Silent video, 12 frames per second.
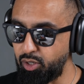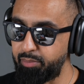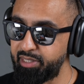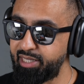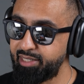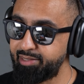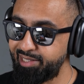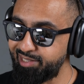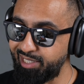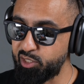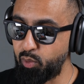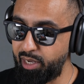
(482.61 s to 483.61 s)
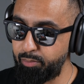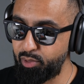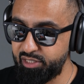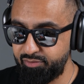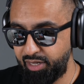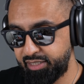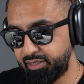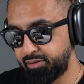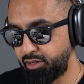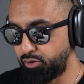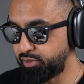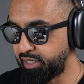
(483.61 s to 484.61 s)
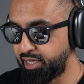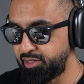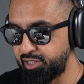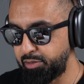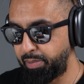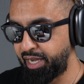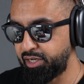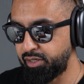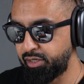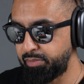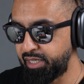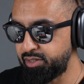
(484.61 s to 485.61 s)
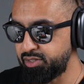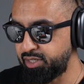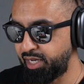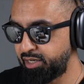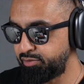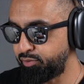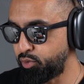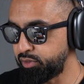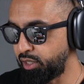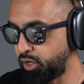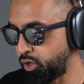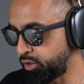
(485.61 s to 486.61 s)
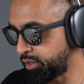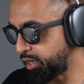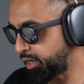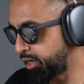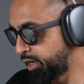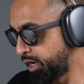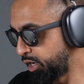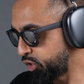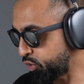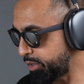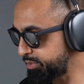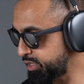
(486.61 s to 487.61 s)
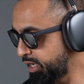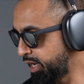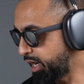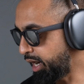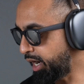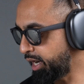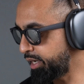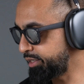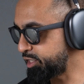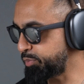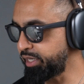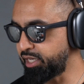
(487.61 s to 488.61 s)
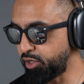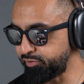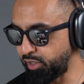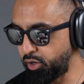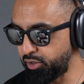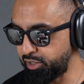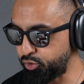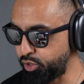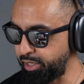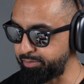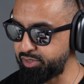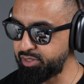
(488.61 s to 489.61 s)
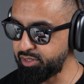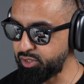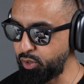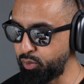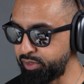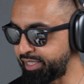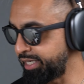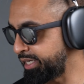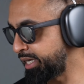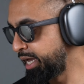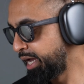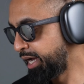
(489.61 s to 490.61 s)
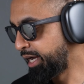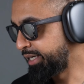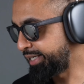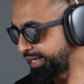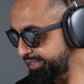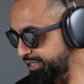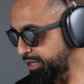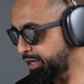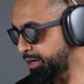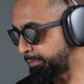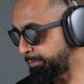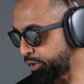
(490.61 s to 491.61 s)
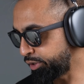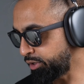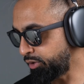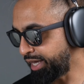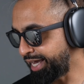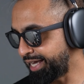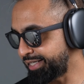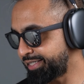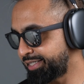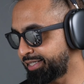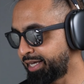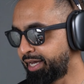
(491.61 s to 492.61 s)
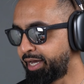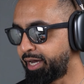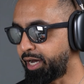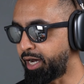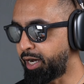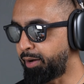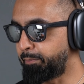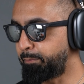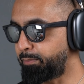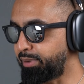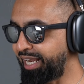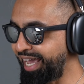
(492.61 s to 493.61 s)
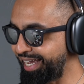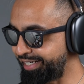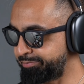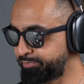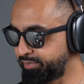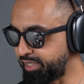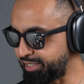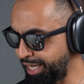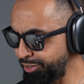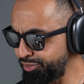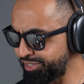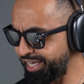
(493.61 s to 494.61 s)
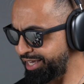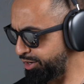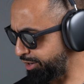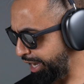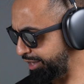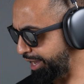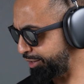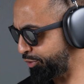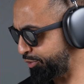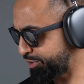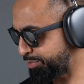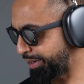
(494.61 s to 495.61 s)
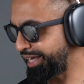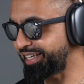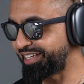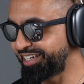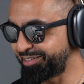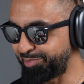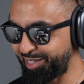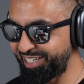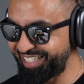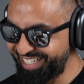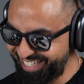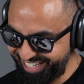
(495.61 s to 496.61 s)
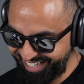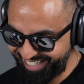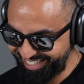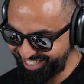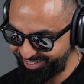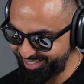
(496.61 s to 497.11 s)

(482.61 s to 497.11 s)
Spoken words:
so I mean that's quite impressive. Like, the kids at the back are going to be entertained for the longer trips. And speaking of the longer trips, so the Tesla Model S Plaid, is that how you say it? I thought it was Plaid because that's how